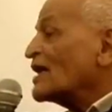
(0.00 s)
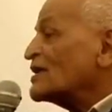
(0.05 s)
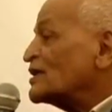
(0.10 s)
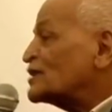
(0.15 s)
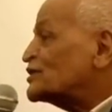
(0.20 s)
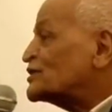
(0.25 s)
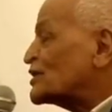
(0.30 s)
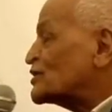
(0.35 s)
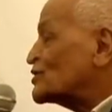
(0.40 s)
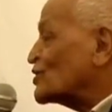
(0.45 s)

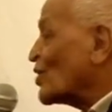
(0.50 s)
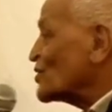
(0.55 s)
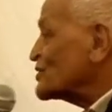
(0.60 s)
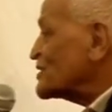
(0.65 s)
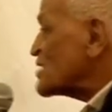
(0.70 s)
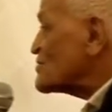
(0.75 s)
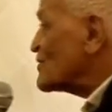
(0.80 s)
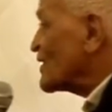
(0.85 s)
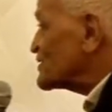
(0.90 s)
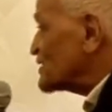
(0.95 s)
Richard
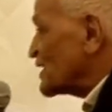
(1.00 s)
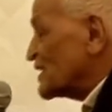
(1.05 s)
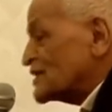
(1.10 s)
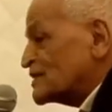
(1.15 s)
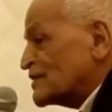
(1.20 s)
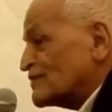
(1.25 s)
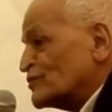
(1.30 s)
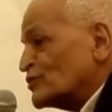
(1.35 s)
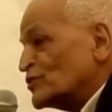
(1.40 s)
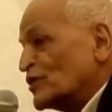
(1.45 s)
Dawkins was
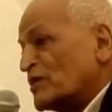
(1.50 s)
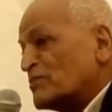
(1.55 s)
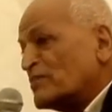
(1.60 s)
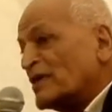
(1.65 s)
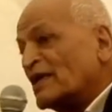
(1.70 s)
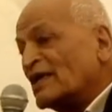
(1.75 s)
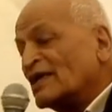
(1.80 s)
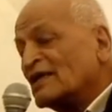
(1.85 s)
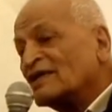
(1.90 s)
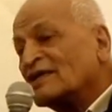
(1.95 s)
interviewing
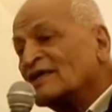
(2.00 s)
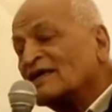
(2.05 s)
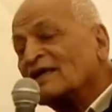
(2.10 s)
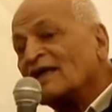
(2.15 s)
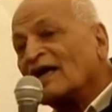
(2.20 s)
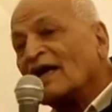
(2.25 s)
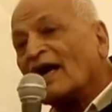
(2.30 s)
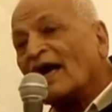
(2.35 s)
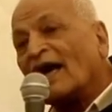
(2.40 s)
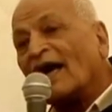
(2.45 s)
me
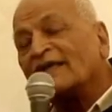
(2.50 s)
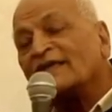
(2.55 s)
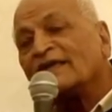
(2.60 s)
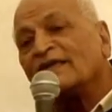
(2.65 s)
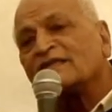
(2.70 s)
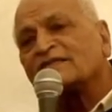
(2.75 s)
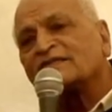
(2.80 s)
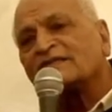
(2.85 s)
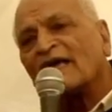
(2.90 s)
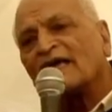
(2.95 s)
and
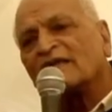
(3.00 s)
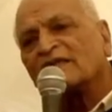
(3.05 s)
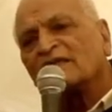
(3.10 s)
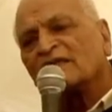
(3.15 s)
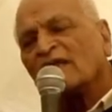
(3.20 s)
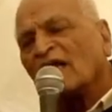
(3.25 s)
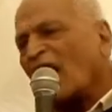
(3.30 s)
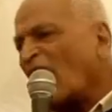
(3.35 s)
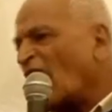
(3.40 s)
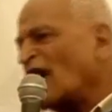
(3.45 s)
he said,
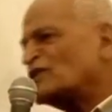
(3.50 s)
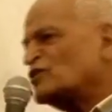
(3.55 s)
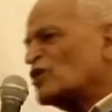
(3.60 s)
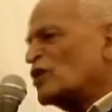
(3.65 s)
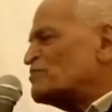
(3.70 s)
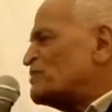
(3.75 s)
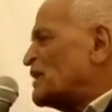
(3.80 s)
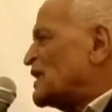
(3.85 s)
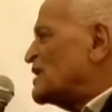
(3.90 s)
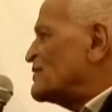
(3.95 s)
I
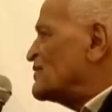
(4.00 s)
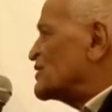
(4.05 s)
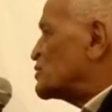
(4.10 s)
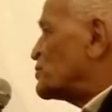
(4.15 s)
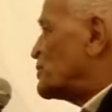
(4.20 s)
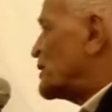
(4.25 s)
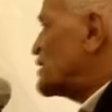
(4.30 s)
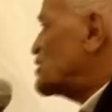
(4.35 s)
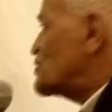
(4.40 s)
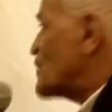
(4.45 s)
don't believe in
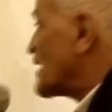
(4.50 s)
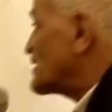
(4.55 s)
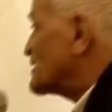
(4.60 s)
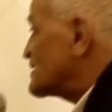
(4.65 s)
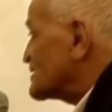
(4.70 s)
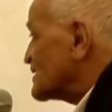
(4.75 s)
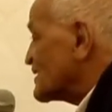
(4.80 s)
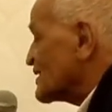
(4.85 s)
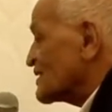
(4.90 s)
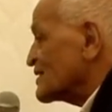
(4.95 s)

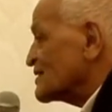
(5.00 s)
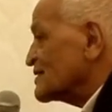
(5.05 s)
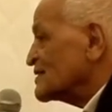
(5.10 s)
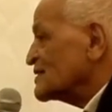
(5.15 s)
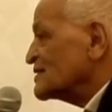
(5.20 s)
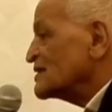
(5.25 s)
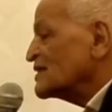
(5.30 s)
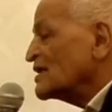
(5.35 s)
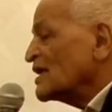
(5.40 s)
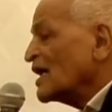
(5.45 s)
spirituality.
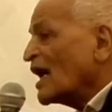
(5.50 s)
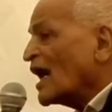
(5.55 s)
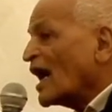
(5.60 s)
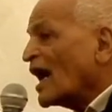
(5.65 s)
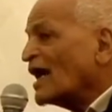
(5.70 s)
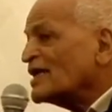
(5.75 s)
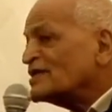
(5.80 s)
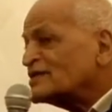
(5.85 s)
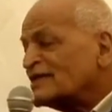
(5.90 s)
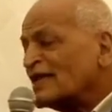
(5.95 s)

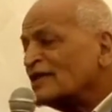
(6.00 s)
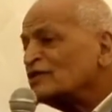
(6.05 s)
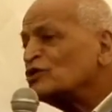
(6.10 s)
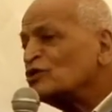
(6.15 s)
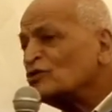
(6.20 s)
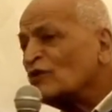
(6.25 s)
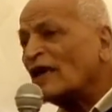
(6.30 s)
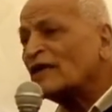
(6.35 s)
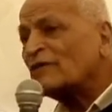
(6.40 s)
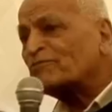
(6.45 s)
I said,
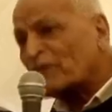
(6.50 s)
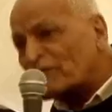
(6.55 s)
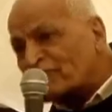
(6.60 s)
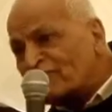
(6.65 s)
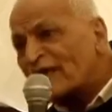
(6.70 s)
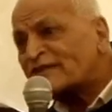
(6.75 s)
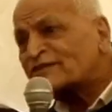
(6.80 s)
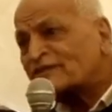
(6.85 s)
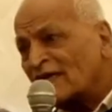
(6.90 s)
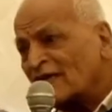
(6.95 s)
you are a
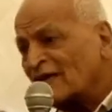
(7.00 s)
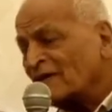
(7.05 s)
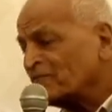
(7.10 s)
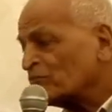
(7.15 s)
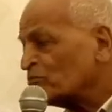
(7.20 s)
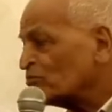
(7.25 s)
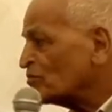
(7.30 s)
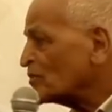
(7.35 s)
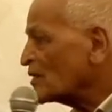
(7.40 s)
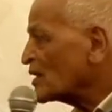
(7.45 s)
professor,
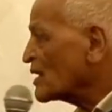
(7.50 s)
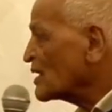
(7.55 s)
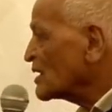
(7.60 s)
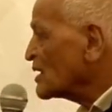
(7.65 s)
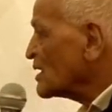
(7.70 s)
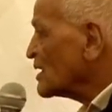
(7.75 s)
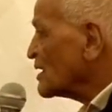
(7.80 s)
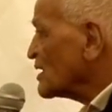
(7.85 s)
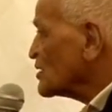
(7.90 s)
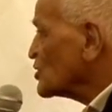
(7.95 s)

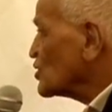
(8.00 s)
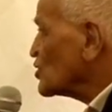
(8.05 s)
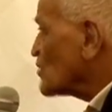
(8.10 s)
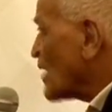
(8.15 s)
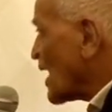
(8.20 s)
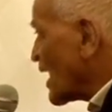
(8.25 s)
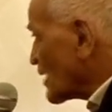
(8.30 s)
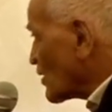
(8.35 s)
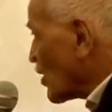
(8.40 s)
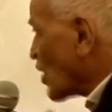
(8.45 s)
you
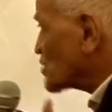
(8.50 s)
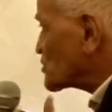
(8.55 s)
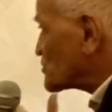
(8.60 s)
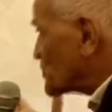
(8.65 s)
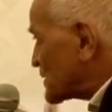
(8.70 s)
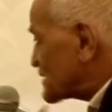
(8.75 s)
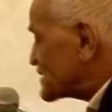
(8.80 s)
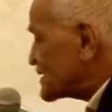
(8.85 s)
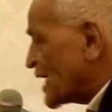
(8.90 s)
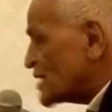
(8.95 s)
are
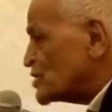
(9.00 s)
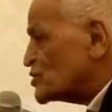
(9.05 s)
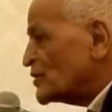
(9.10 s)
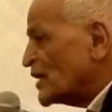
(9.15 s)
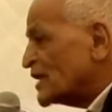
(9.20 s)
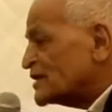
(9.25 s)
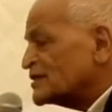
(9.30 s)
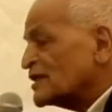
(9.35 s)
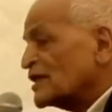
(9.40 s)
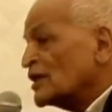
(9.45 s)
Oxford
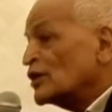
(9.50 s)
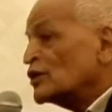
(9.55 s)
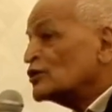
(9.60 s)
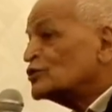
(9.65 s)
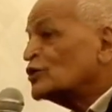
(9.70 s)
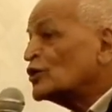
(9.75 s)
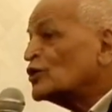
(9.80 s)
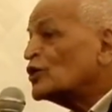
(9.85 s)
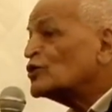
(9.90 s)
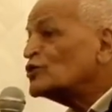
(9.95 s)
graduate.
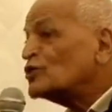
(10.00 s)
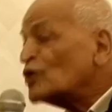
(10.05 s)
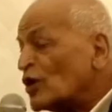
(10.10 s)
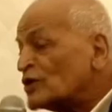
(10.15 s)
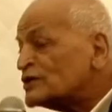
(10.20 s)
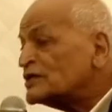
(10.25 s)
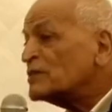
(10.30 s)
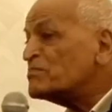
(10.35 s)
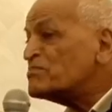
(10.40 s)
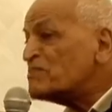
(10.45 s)
Do you
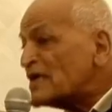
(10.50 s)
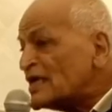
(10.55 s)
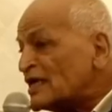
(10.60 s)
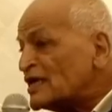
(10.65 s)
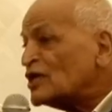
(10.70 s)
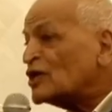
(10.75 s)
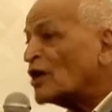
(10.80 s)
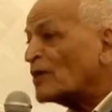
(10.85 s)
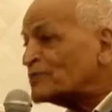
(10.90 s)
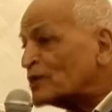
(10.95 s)
know the
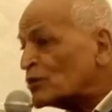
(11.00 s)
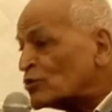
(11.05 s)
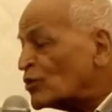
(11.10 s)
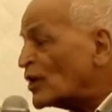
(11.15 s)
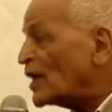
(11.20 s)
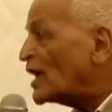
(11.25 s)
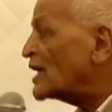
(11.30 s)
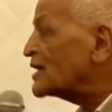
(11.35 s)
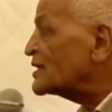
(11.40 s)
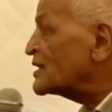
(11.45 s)
meaning of the
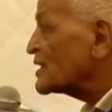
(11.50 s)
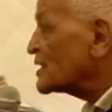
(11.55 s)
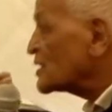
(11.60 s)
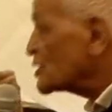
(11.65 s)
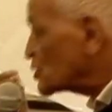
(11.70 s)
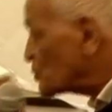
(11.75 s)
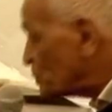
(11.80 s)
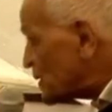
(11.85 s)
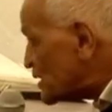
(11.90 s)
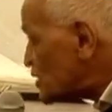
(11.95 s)
word
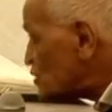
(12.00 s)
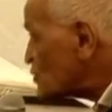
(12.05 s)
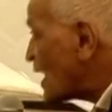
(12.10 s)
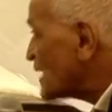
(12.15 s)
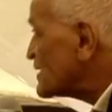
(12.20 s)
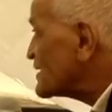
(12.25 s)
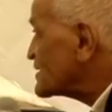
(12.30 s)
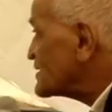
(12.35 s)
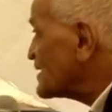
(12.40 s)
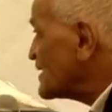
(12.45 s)

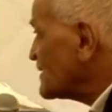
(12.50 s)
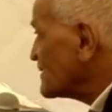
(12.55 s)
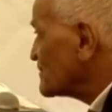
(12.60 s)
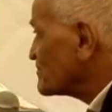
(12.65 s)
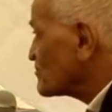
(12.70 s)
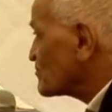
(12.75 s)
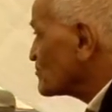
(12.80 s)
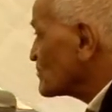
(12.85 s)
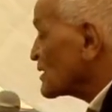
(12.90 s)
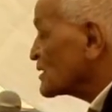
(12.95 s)
spirituality?
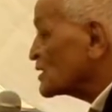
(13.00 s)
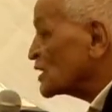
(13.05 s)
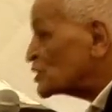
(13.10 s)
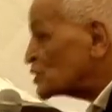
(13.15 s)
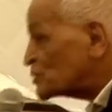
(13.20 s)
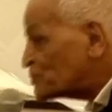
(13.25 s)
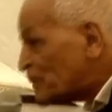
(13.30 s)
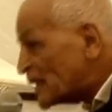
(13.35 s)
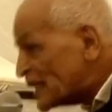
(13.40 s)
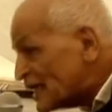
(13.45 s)
The
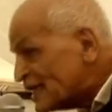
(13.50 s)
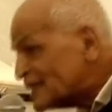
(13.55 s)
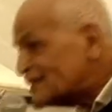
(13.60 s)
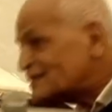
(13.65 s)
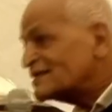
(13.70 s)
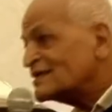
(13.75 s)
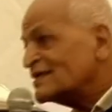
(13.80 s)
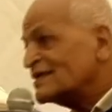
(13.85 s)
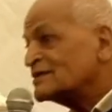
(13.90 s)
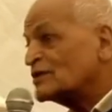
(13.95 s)

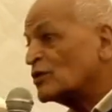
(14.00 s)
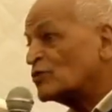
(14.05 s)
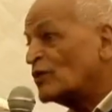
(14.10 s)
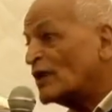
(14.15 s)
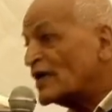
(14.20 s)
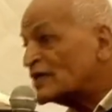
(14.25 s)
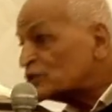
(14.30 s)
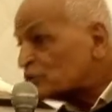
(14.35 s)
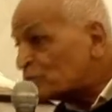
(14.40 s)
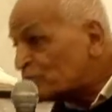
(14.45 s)
spirit, the
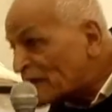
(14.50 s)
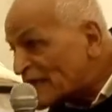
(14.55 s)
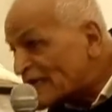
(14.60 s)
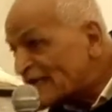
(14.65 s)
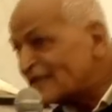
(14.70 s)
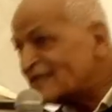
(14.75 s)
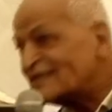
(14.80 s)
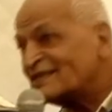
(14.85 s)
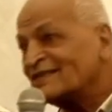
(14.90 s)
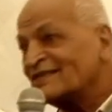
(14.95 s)
word
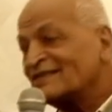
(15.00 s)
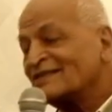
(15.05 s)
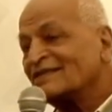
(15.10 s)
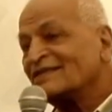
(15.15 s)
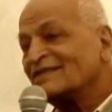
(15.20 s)
spirit.